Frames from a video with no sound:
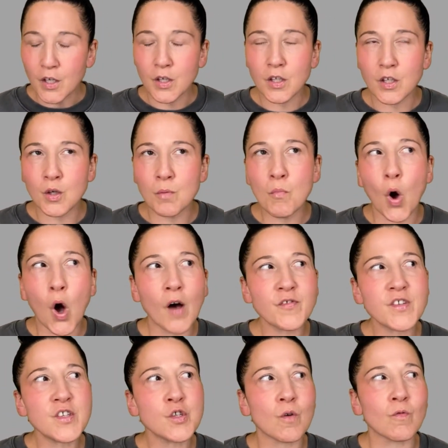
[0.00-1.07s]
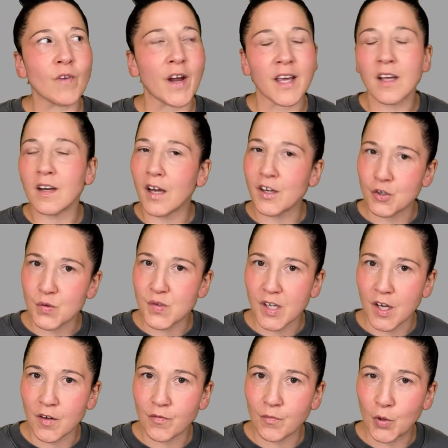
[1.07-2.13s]
you often don't recognize
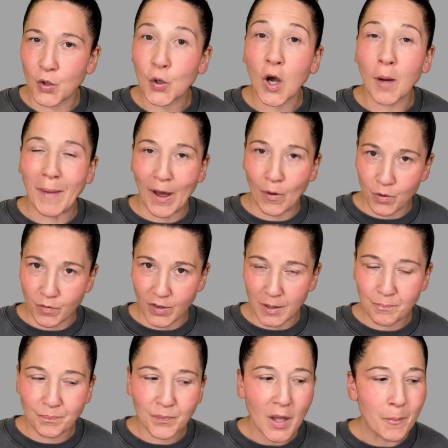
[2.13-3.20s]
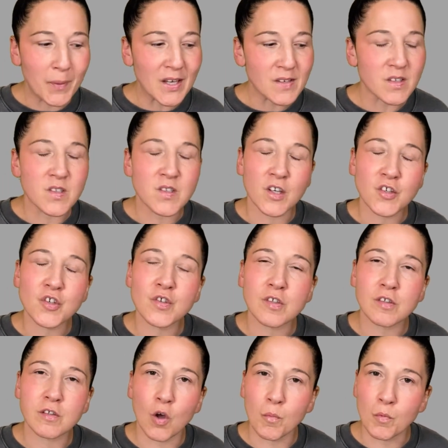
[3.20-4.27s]
yourself when you come out of it because it's such a
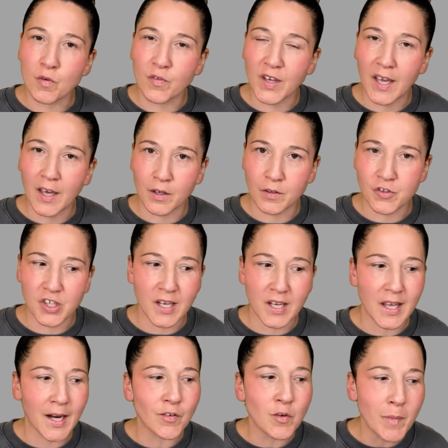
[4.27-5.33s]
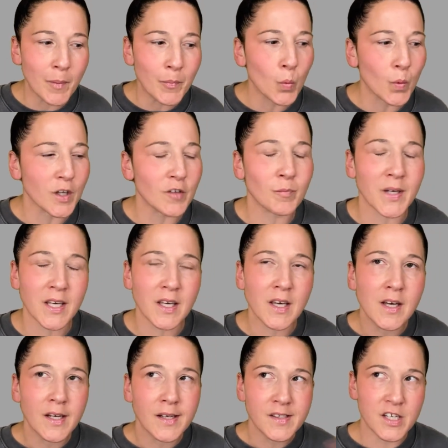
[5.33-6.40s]
slow moving energy. And I remember one of my
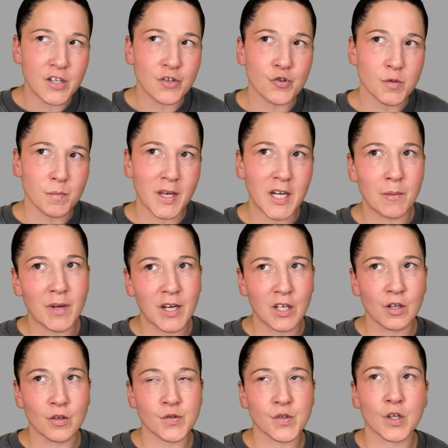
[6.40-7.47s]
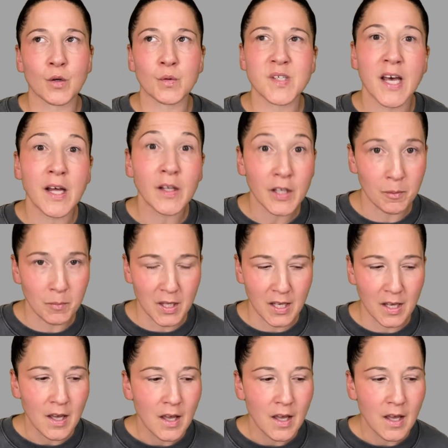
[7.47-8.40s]
teachers many, many years ago telling me